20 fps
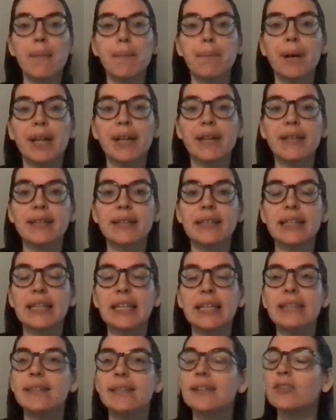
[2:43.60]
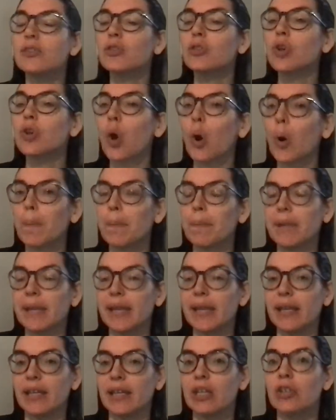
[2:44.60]
But it does not
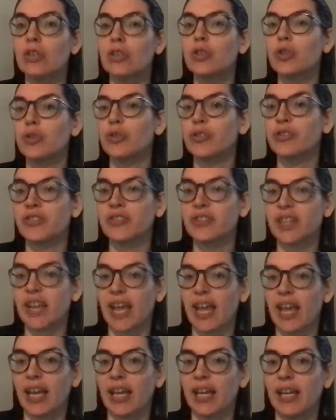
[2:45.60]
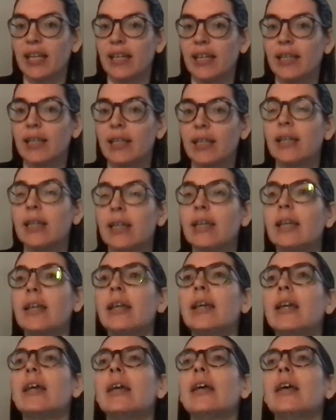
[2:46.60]
mean to stay.
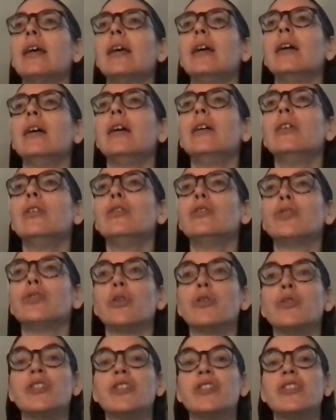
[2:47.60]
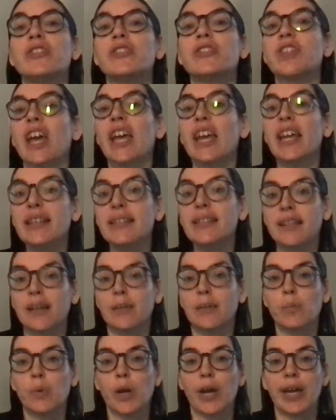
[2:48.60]
So to stay
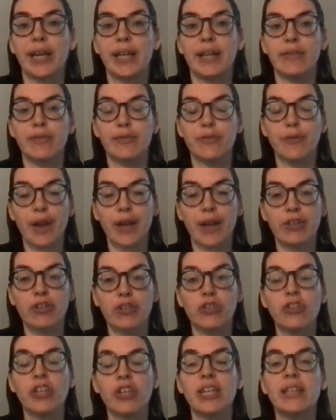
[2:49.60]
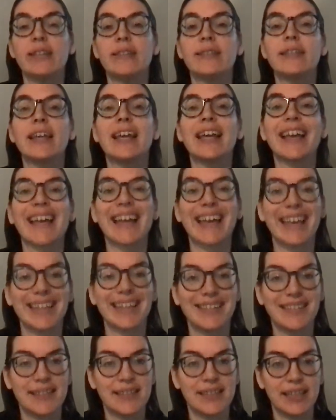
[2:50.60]
somewhere in French is
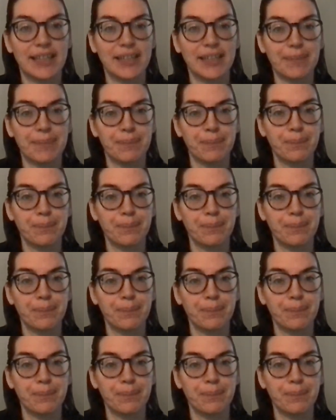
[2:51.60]
rester.